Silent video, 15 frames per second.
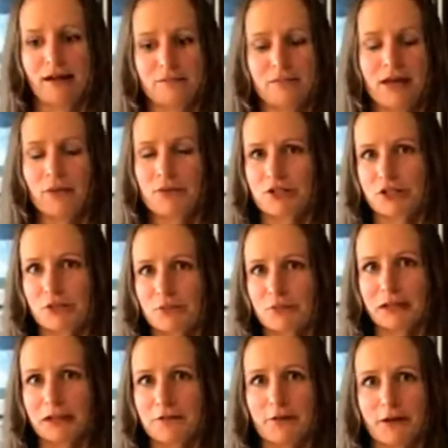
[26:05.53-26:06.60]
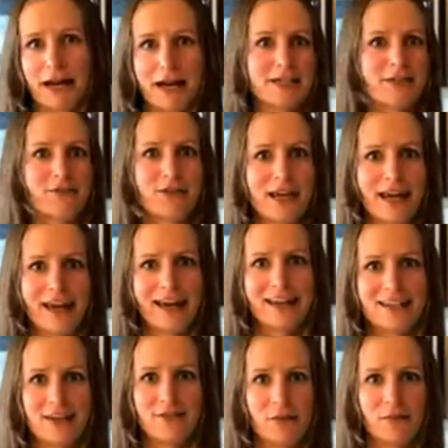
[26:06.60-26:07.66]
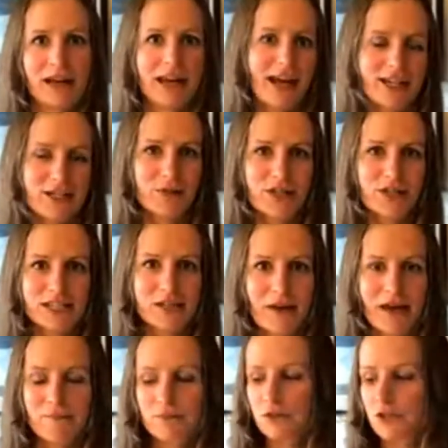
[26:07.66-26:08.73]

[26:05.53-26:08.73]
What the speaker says: It was just a really fun activity and everybody got to participate.